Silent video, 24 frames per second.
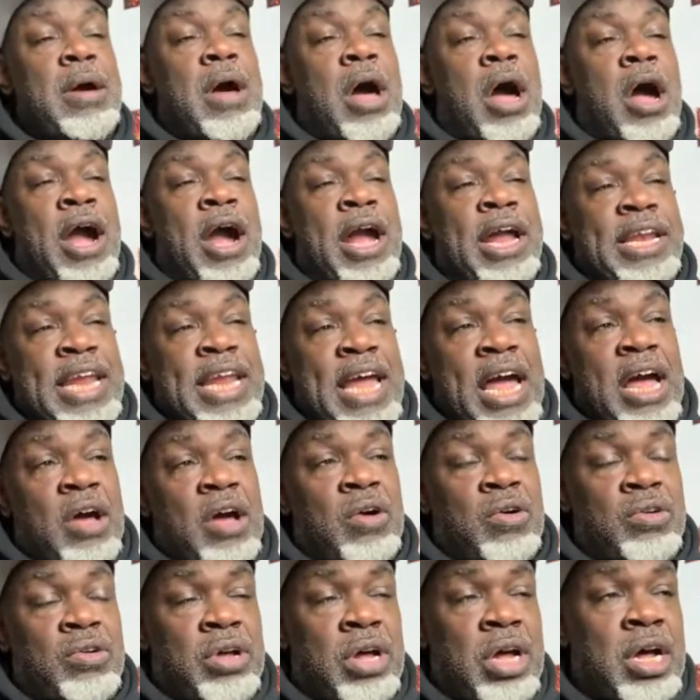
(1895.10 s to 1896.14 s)
All right,
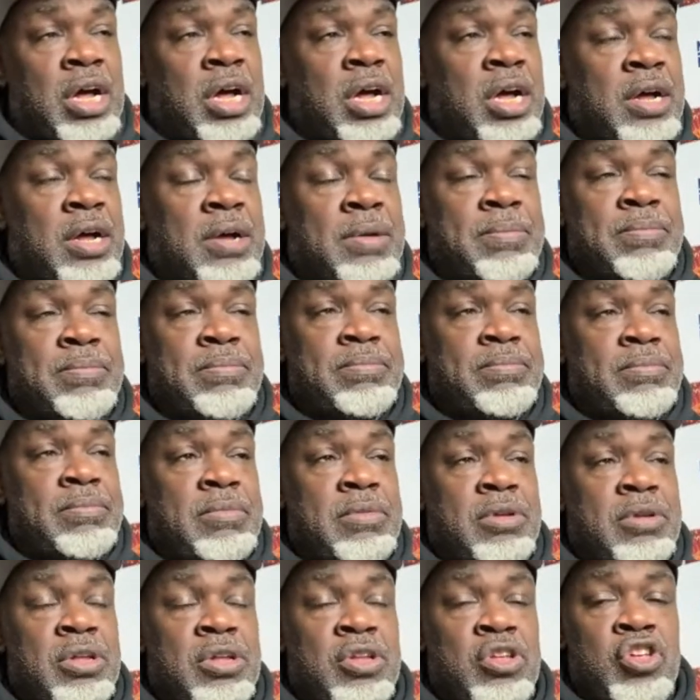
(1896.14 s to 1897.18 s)
now
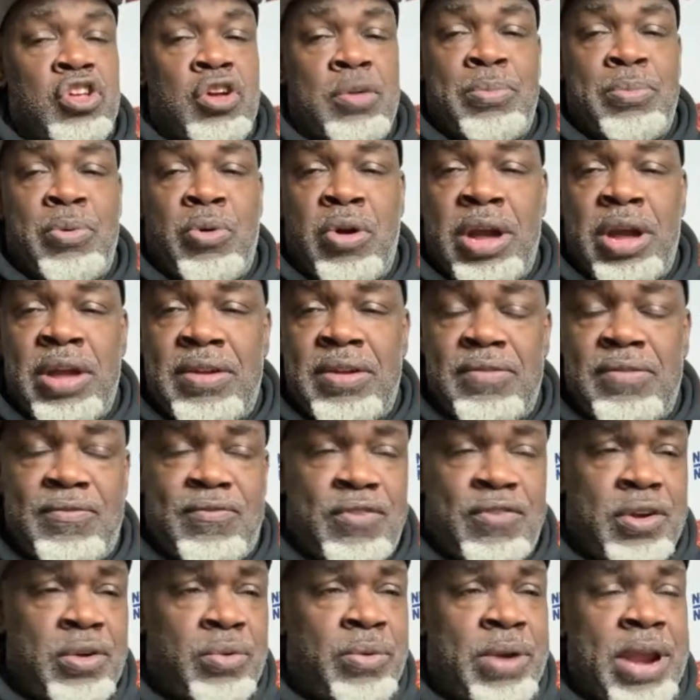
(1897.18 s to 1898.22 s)
your boy
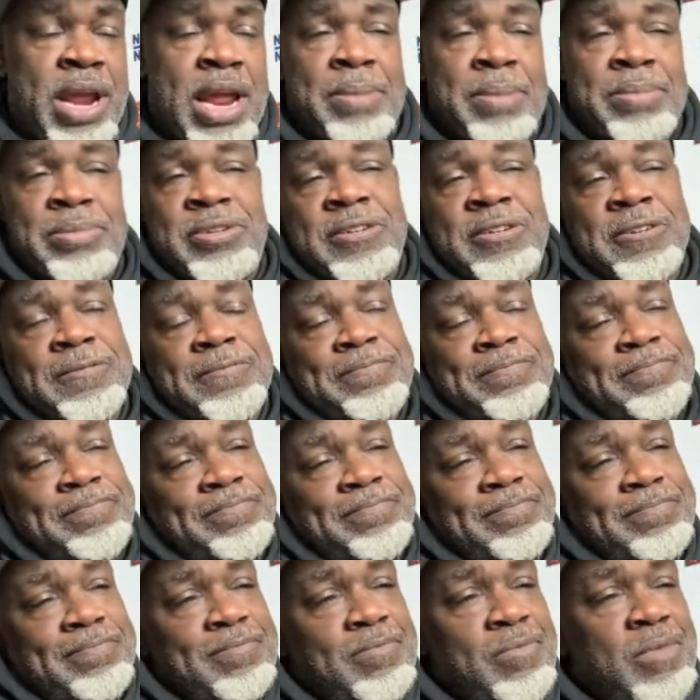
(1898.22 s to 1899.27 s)
for the Rams.
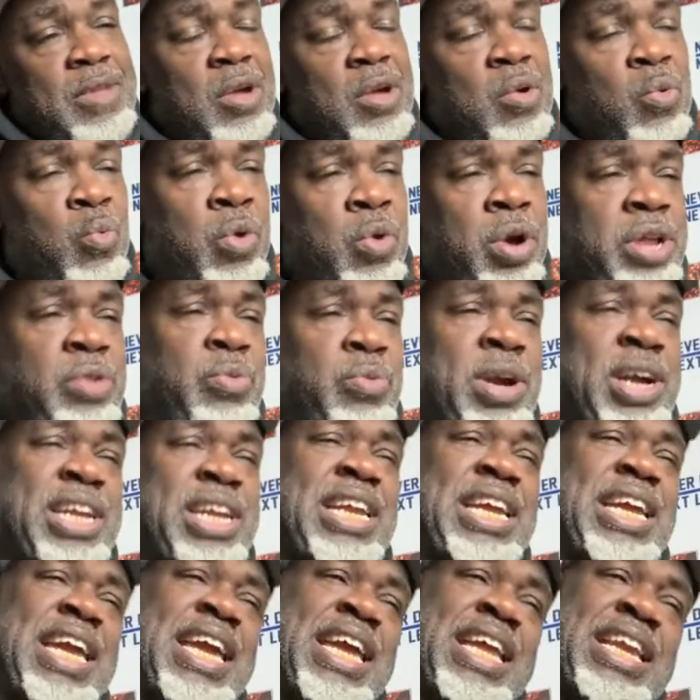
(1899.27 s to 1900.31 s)
Where could
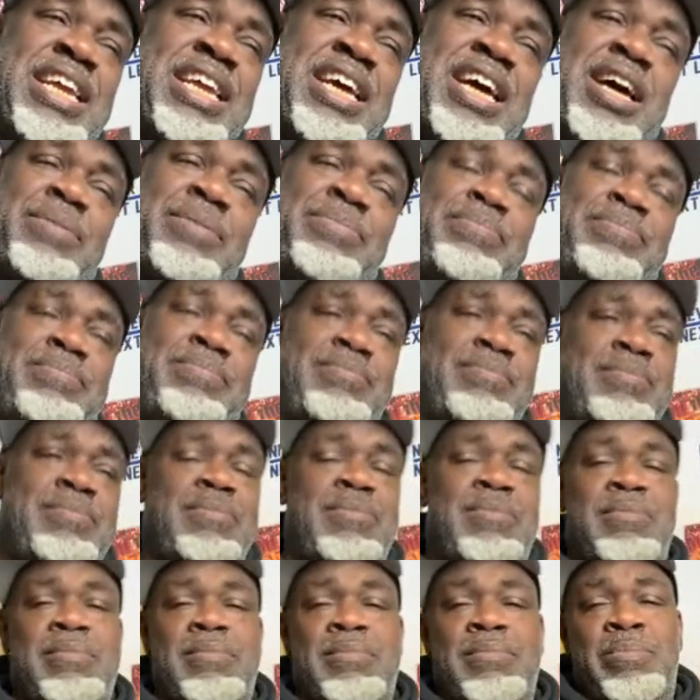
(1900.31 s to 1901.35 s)
he end up?
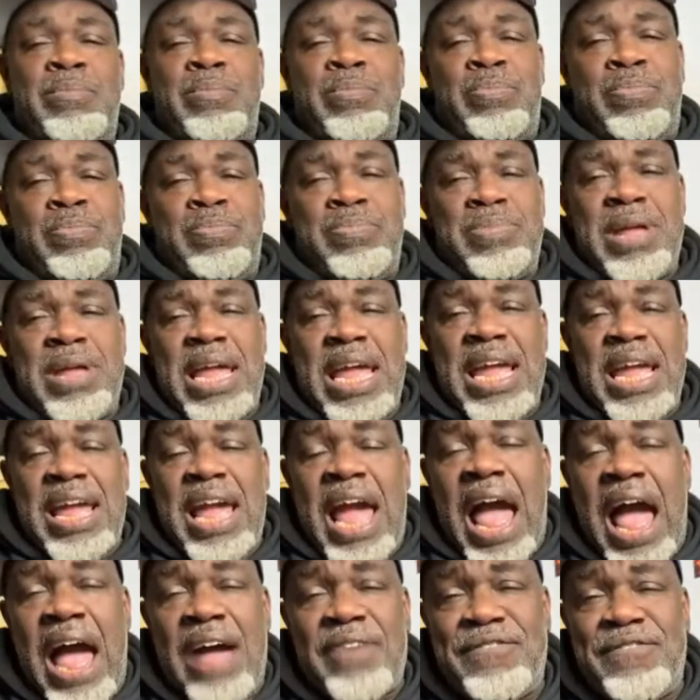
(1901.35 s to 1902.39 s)

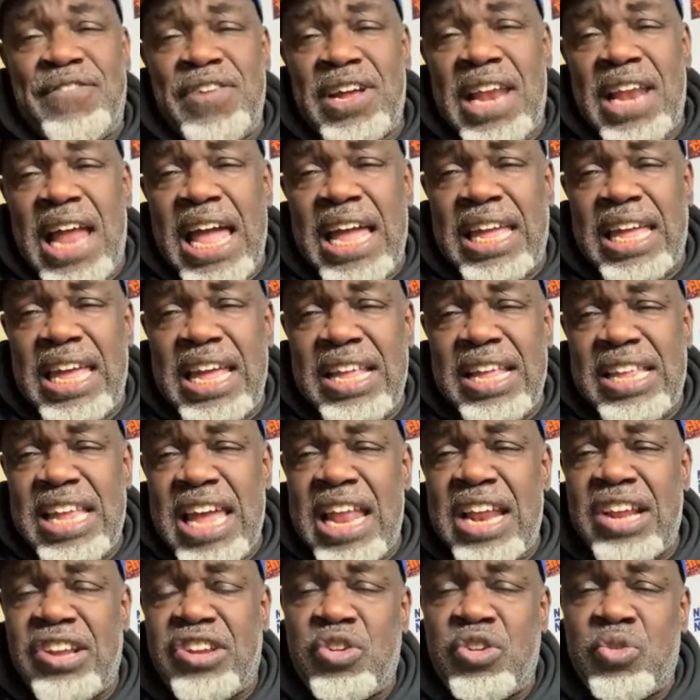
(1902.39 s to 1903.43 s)
I feel like he's
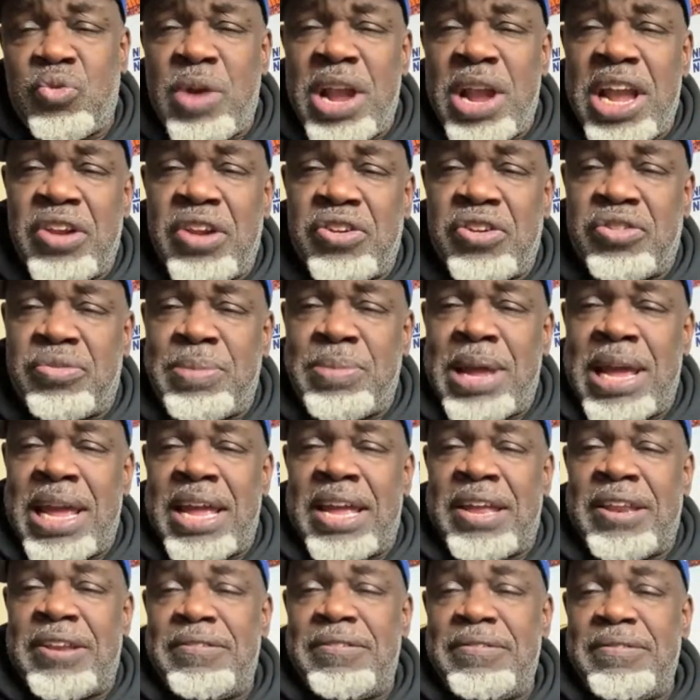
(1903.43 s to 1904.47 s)
headed to the Raiders,
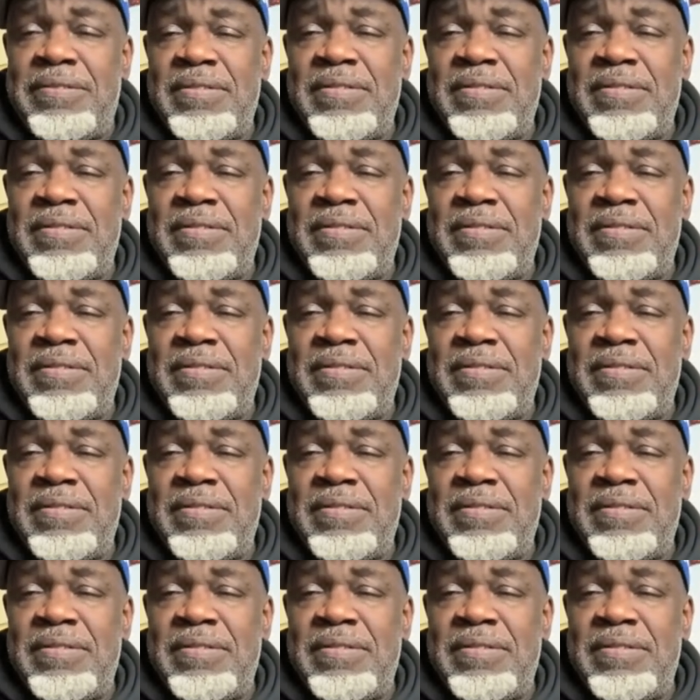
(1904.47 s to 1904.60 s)
man.